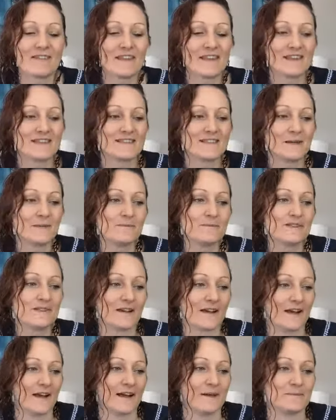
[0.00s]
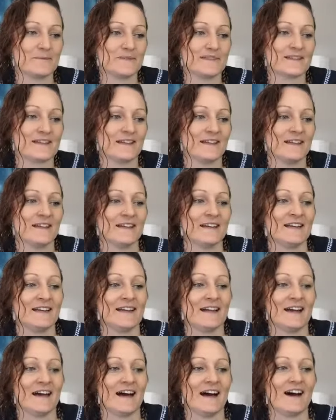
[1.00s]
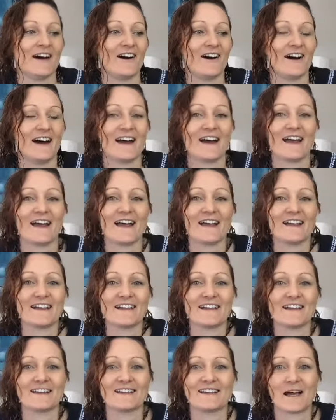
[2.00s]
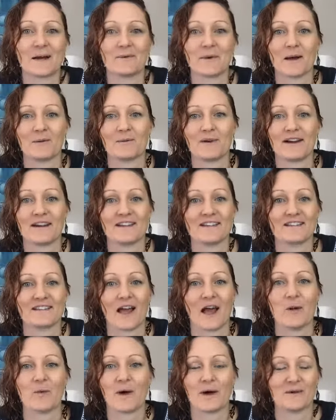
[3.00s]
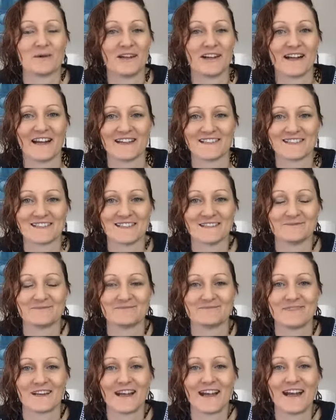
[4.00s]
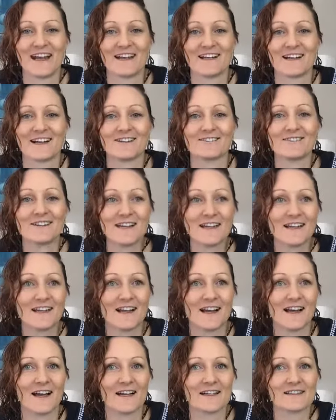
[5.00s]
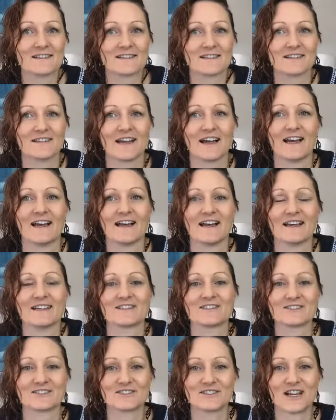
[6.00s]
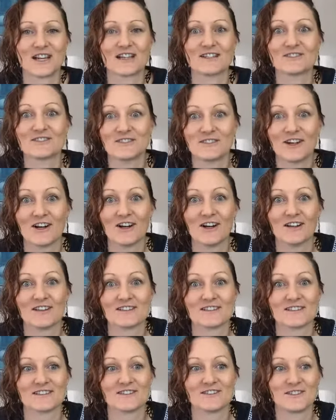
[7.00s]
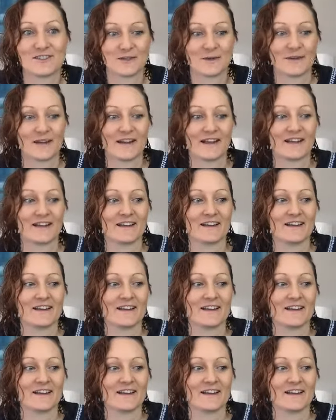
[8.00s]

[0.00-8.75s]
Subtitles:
sometimes I come up with a one-word answer, and I realize that it's just not doing